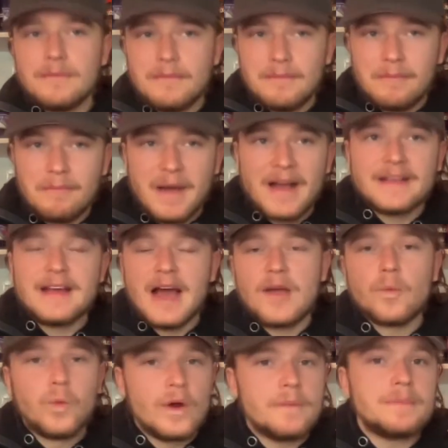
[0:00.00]
my guy
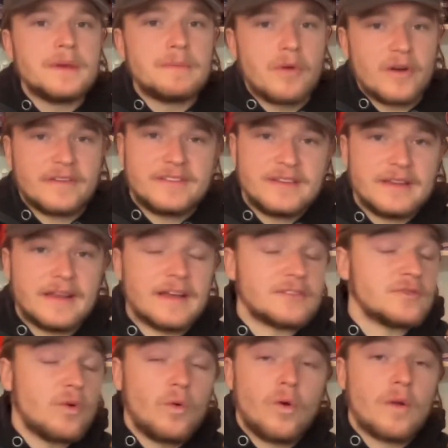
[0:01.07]
would be
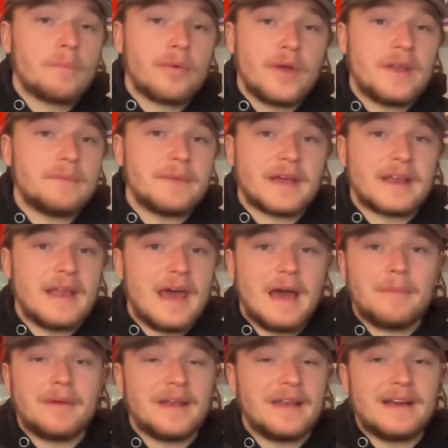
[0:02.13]
Martinez or Brady
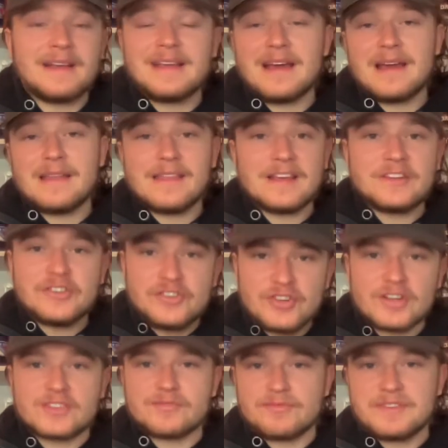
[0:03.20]
McNabb. And again, they
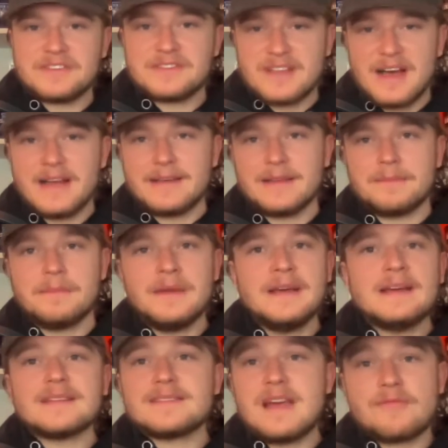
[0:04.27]
just re-signed him.
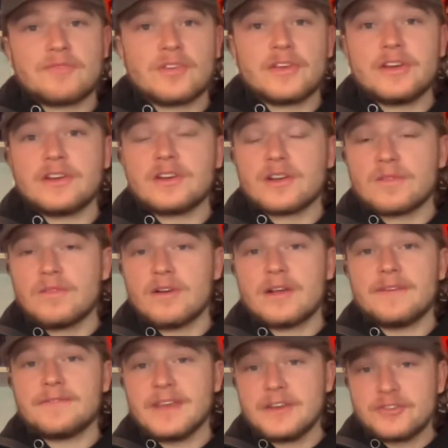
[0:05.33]
It's not really a good
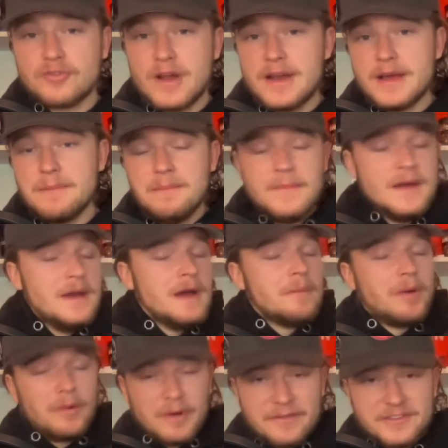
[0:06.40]
look if they trade him,
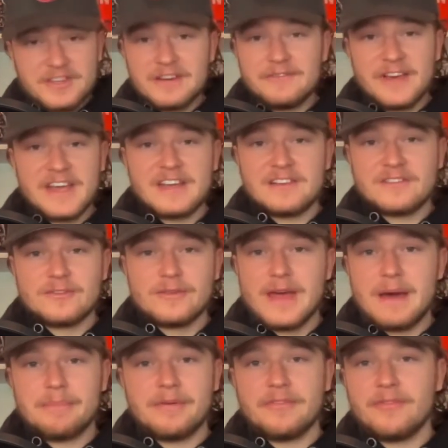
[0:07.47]
but we've seen Vegas do
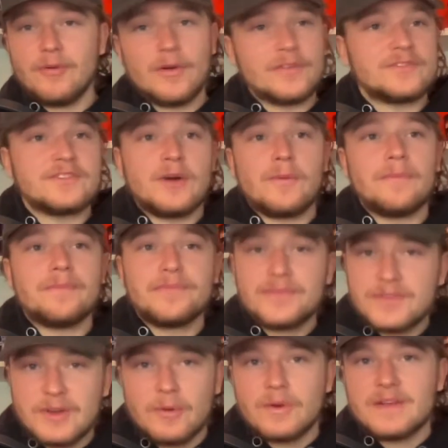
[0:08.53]
that before. So
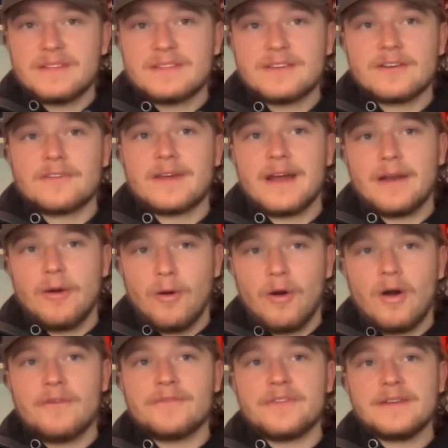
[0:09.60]
don't consider that
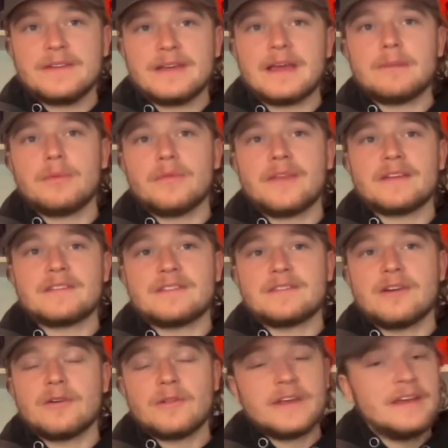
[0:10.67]
off the table
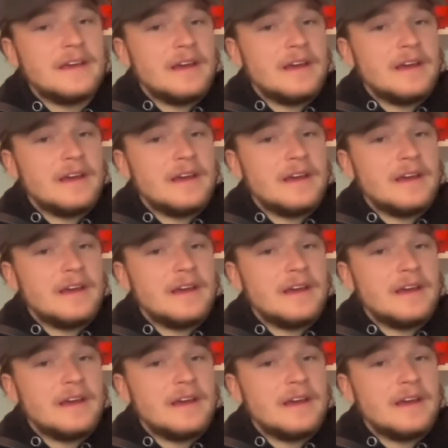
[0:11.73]
necessarily.